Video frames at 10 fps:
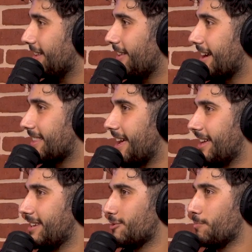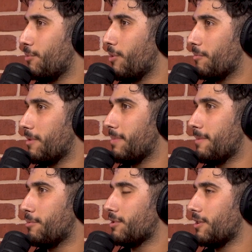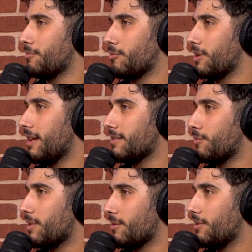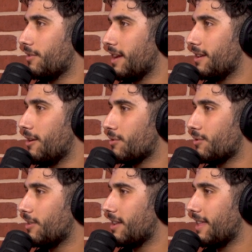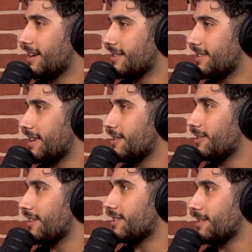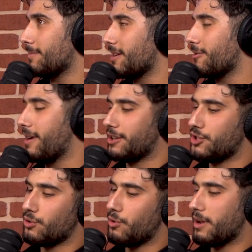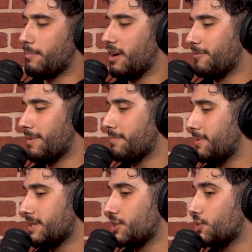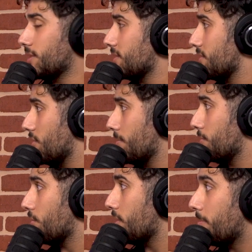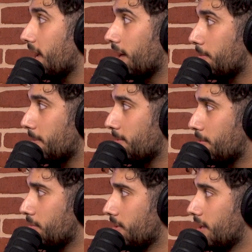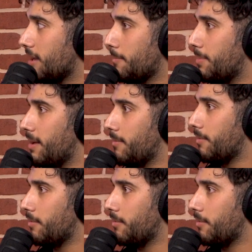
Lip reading: like that initial point when people, regardless of whether or not they know you and they can see you giving something a crack. Sure, it might have been positioned as a sob story by other people, but